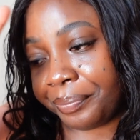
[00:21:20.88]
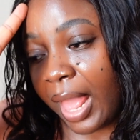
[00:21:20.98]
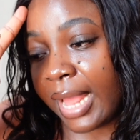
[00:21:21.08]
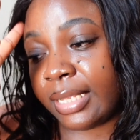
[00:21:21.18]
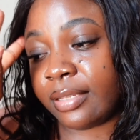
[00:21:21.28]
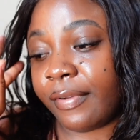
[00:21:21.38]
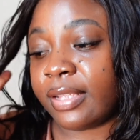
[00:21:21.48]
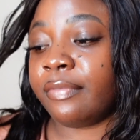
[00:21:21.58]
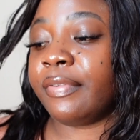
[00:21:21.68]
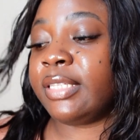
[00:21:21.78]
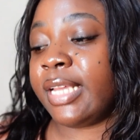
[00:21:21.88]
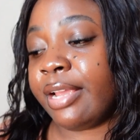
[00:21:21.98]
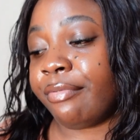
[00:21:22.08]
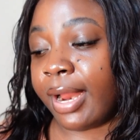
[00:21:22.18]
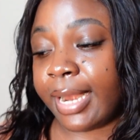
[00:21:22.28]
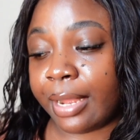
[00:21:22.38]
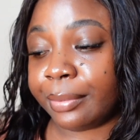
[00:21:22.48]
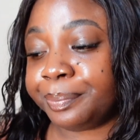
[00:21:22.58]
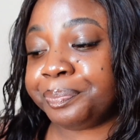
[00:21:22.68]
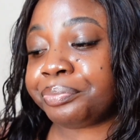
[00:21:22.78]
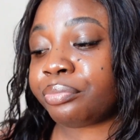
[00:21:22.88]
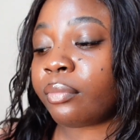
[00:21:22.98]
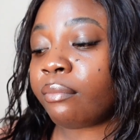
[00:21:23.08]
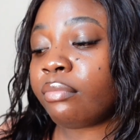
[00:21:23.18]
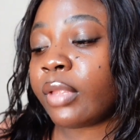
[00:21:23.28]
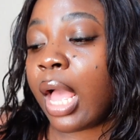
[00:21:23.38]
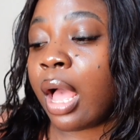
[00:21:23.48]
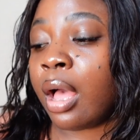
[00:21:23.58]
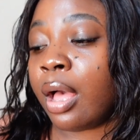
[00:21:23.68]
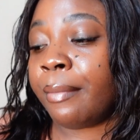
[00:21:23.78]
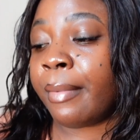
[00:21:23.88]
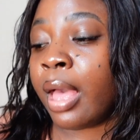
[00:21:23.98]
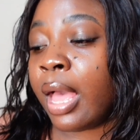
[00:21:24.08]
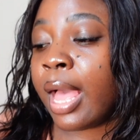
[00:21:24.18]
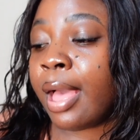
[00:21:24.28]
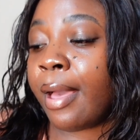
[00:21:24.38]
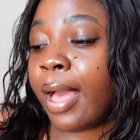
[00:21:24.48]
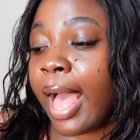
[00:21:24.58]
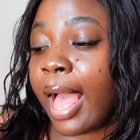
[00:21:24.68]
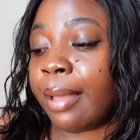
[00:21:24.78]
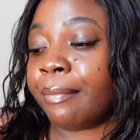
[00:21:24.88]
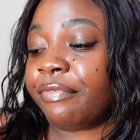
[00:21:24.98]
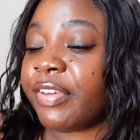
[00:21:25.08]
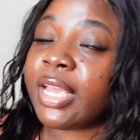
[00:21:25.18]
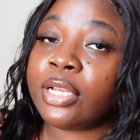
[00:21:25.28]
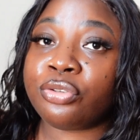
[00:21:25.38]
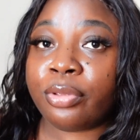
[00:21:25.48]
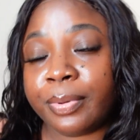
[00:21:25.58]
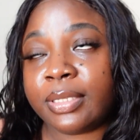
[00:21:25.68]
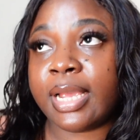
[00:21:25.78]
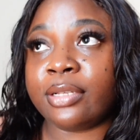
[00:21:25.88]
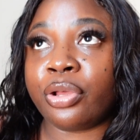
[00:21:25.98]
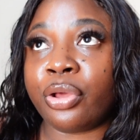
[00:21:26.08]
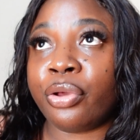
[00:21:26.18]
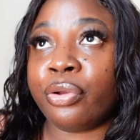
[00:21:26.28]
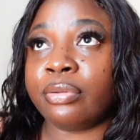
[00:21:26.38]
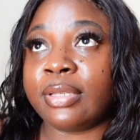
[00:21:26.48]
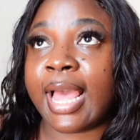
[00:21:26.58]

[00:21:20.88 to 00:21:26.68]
I need to find something to eat right now. I'm thinking sweet potatoes